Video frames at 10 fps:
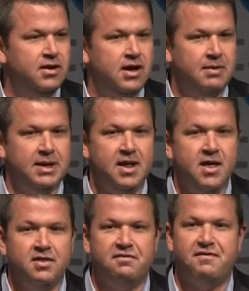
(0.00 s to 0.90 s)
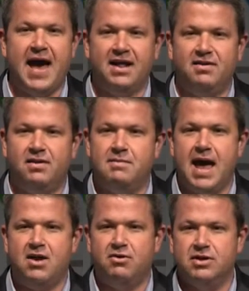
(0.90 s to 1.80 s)
I mean, the fact of the
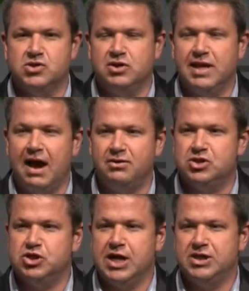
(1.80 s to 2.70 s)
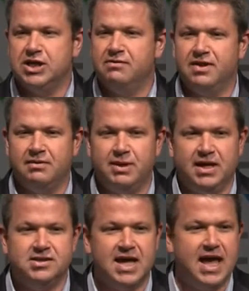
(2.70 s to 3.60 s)
matter is cloud is changing everything
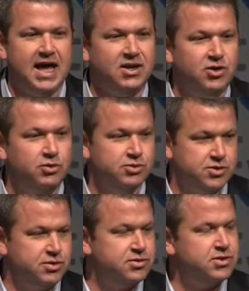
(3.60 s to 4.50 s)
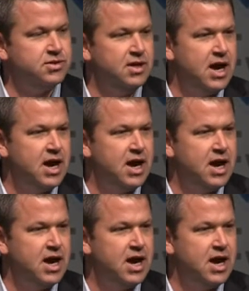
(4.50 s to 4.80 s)
because end users